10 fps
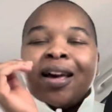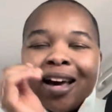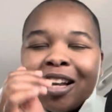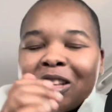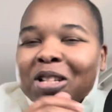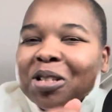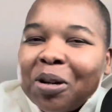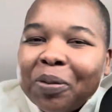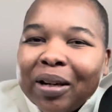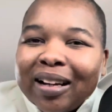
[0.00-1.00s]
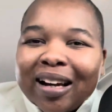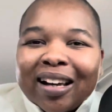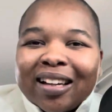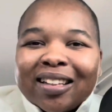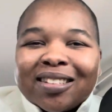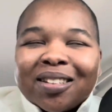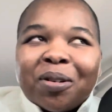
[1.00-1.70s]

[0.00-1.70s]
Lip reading: and it's snowing, guys.